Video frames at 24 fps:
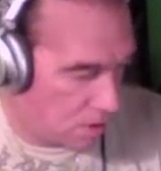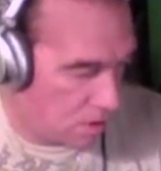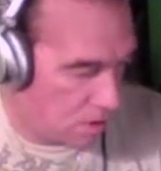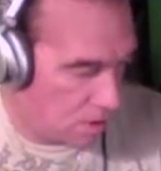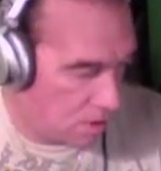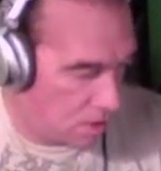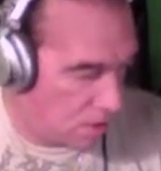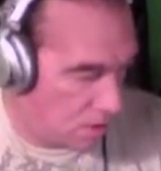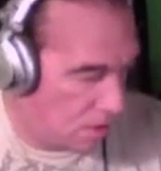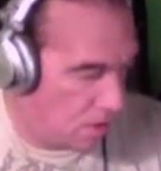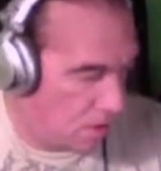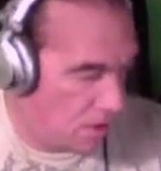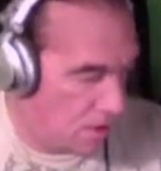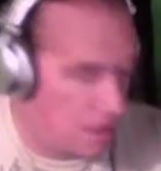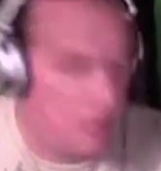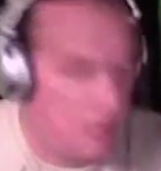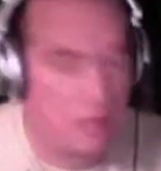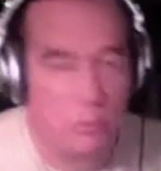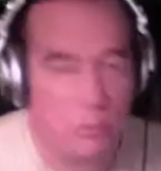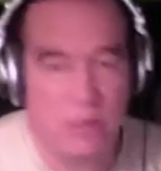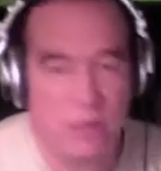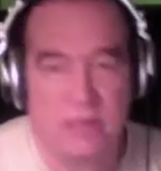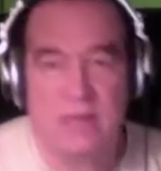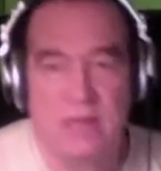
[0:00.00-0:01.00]
Anyway,
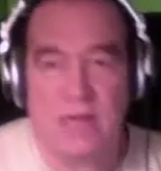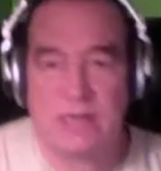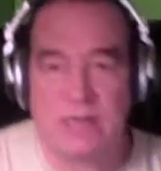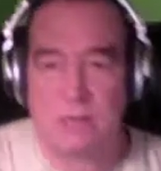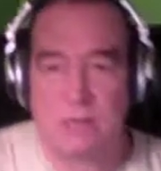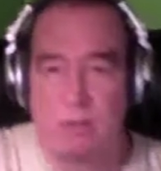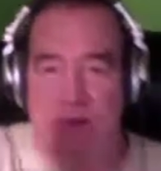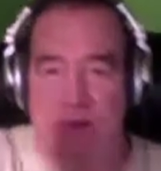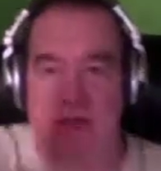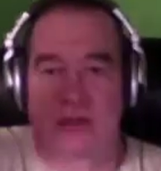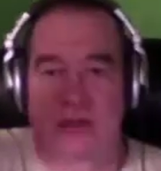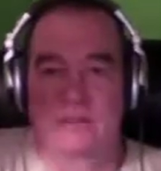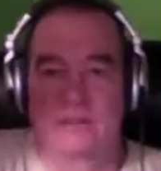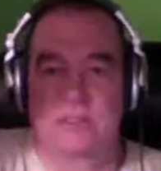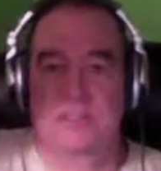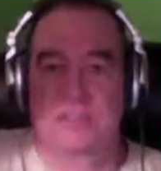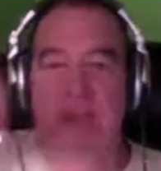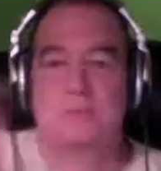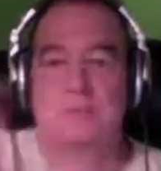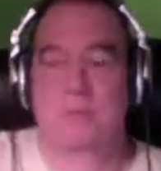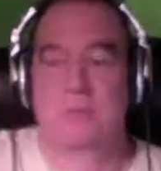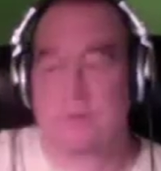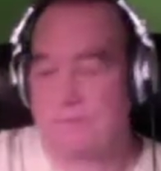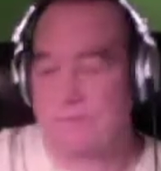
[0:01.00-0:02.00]

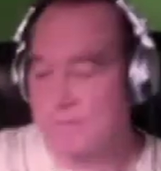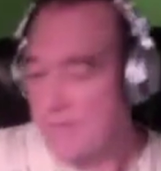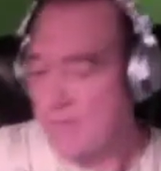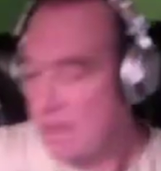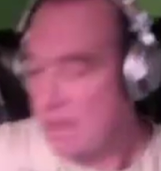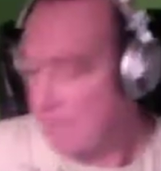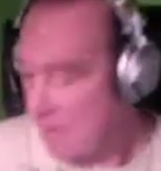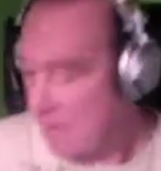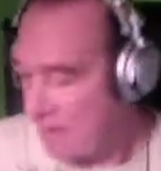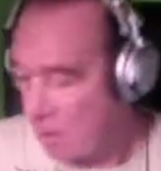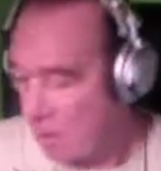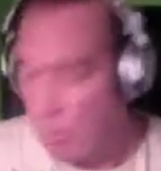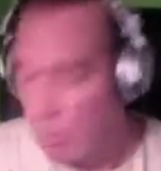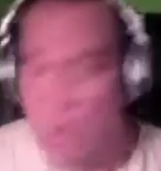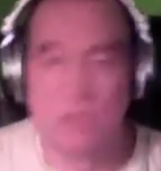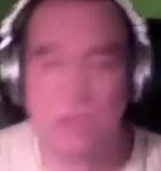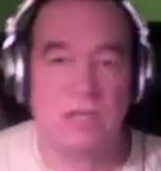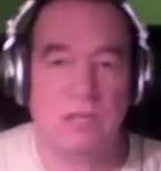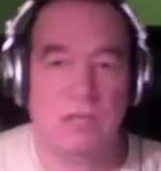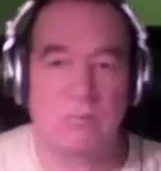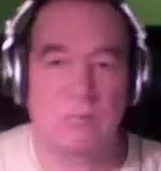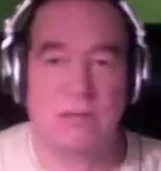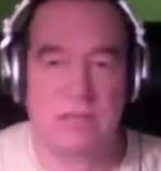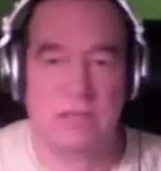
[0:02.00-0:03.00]
I wanted to make a
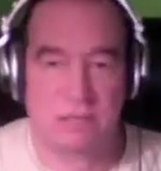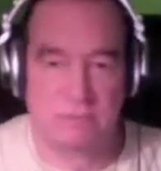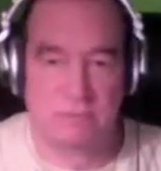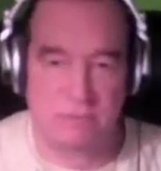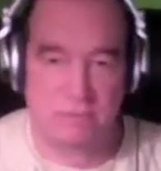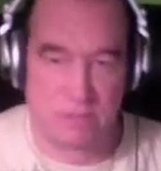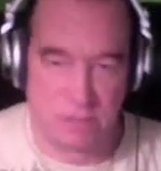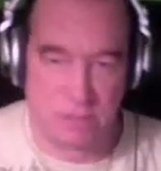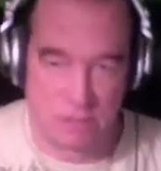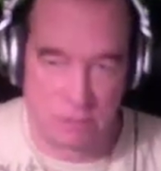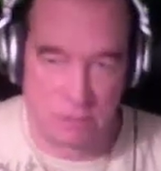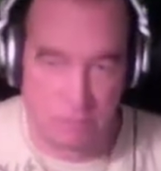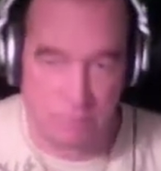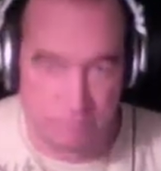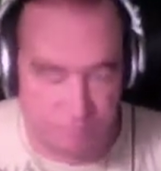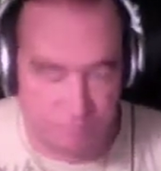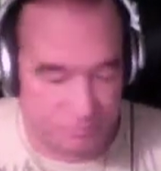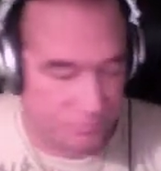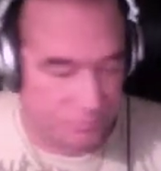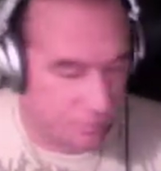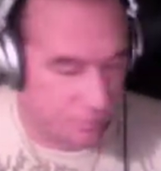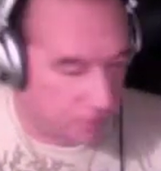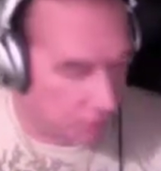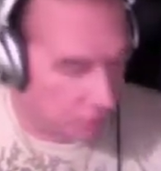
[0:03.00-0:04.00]
video,
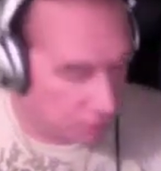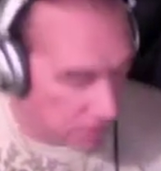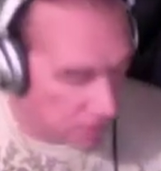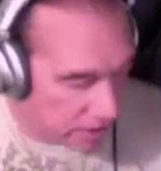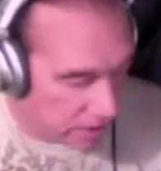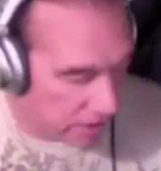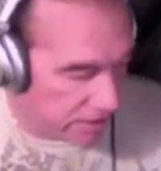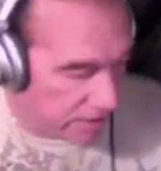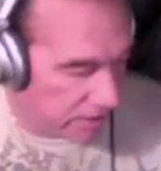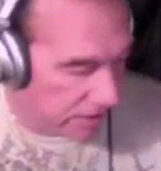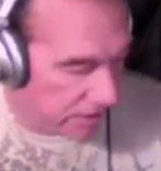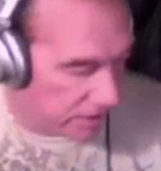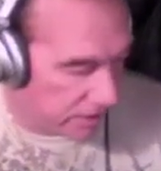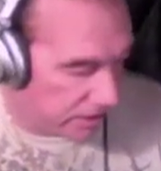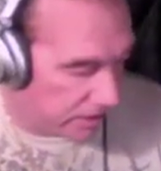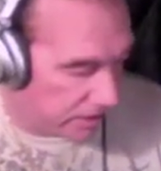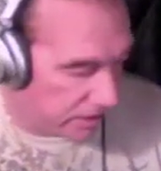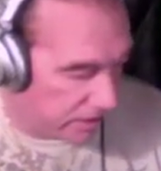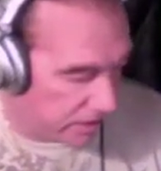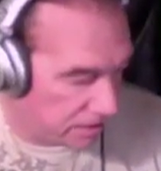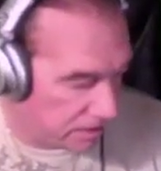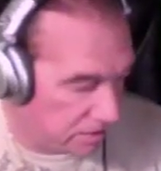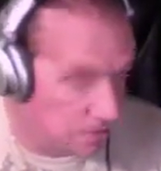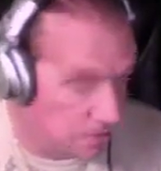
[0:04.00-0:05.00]
okay, and
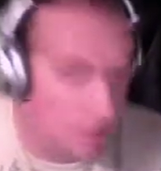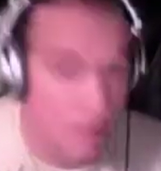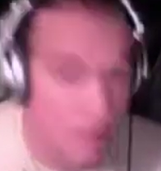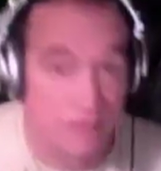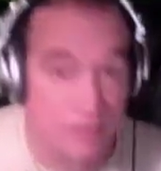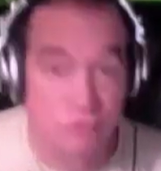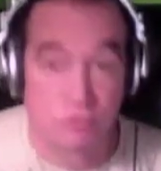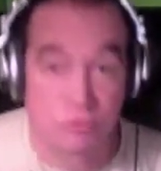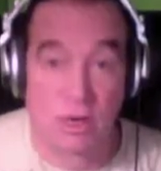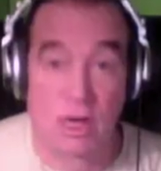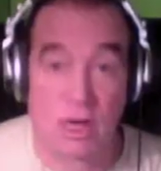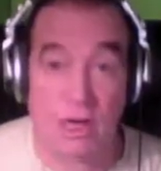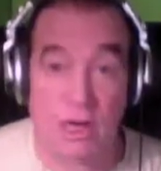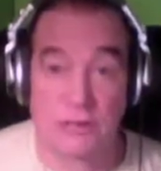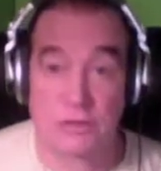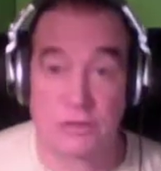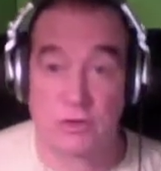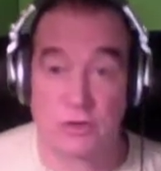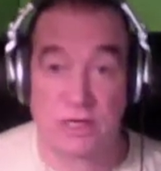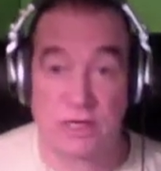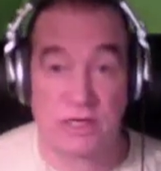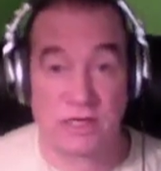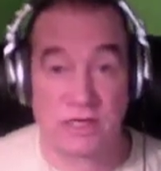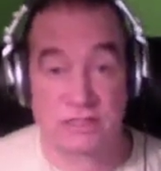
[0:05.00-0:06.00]
I try
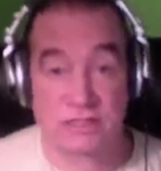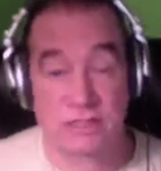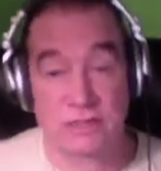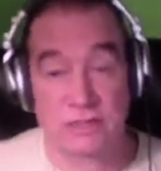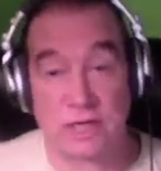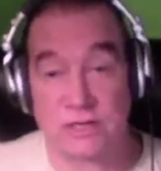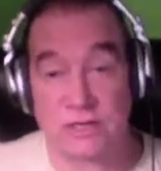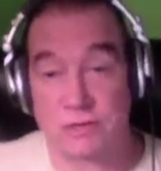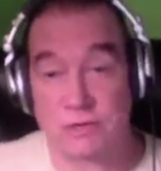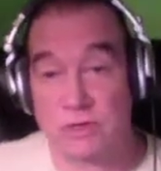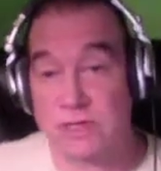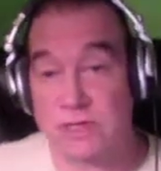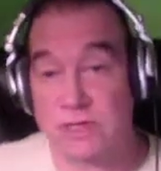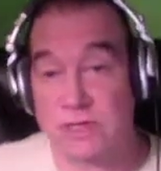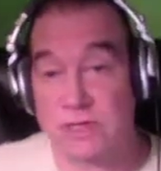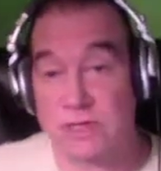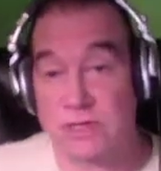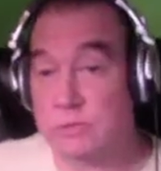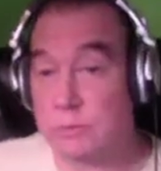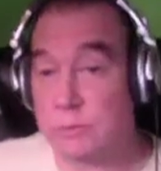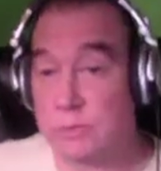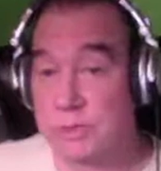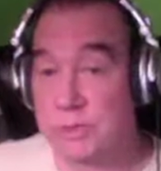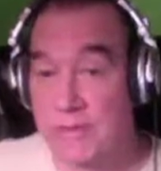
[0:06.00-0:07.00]
to do it
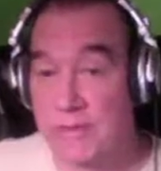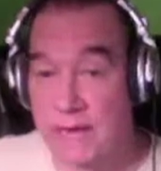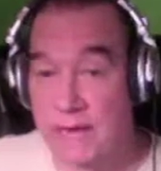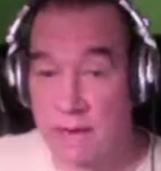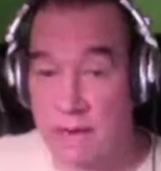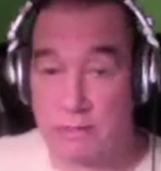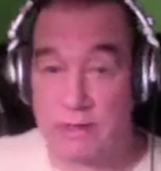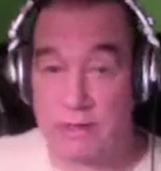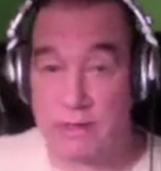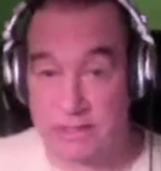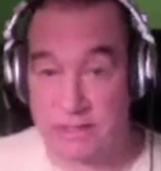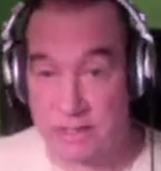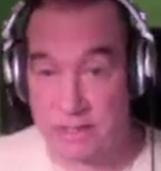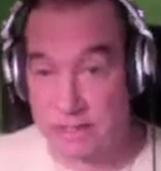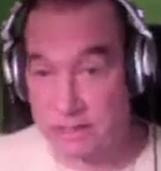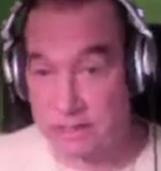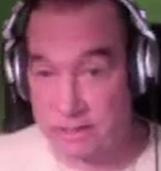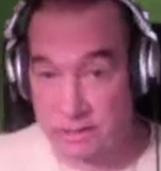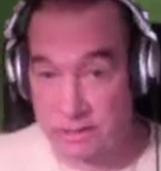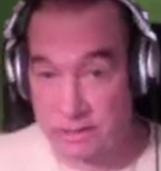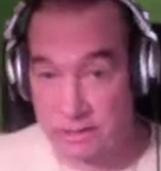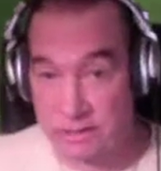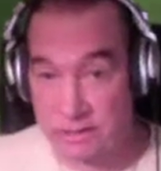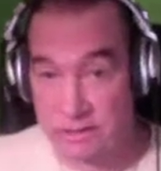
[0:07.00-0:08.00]
without any editing
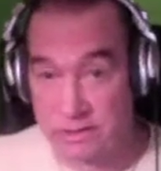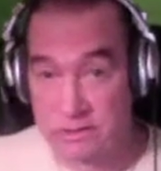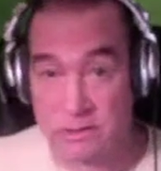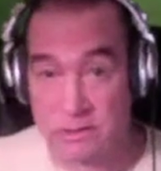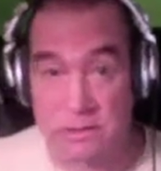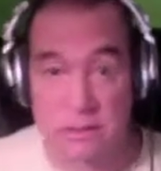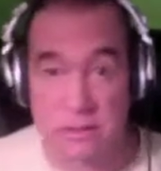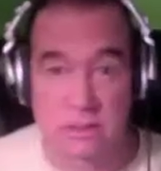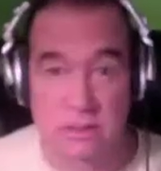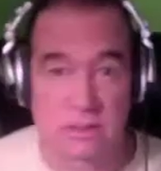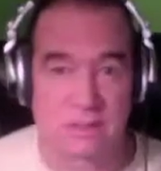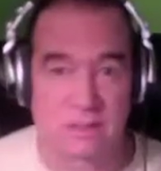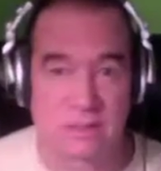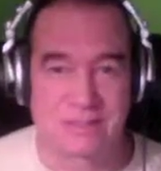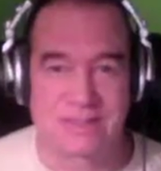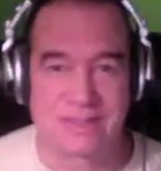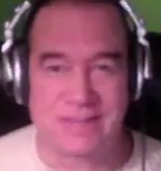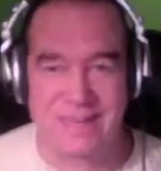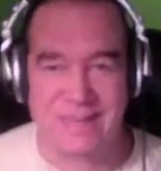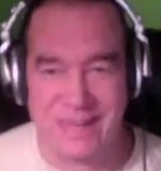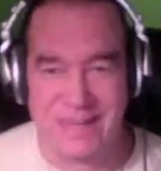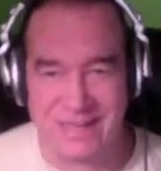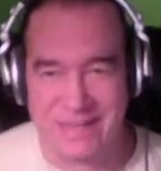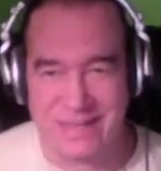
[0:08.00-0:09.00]
because I hate
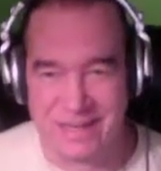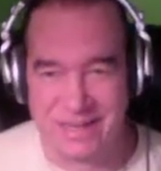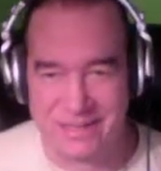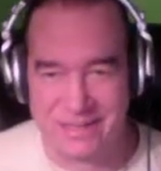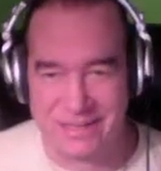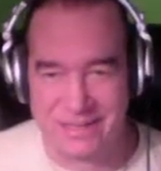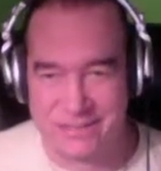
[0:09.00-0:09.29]
editing.